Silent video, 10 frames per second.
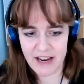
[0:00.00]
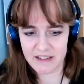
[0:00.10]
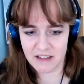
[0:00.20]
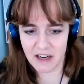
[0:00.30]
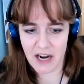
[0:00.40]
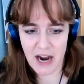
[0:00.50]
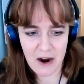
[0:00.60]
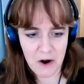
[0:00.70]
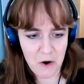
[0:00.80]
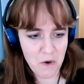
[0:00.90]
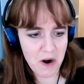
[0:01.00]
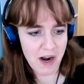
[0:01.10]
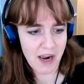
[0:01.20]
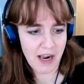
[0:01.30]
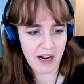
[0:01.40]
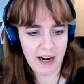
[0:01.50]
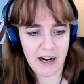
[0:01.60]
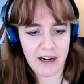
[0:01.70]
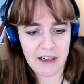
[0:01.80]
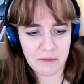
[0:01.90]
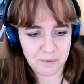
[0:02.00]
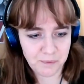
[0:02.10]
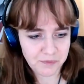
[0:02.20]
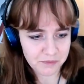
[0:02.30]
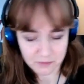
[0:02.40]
later, how you